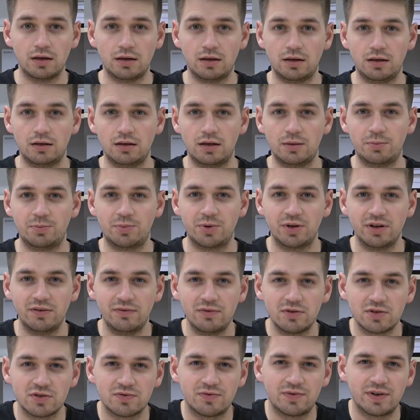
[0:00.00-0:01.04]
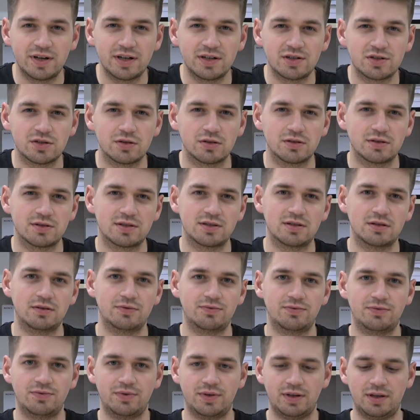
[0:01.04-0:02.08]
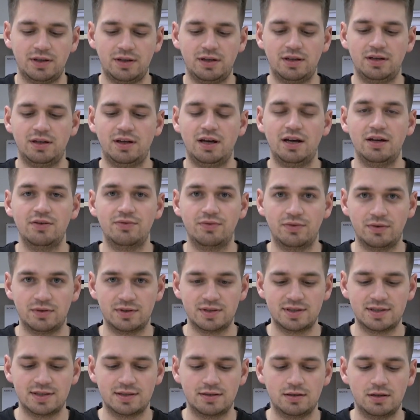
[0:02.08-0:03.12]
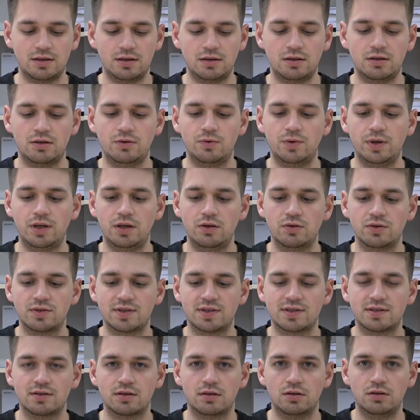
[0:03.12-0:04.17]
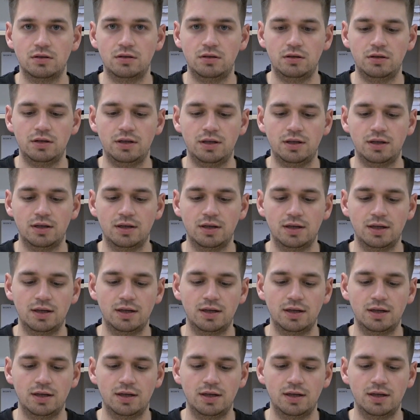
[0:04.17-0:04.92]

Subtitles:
in the previous versions of iPhones, we use only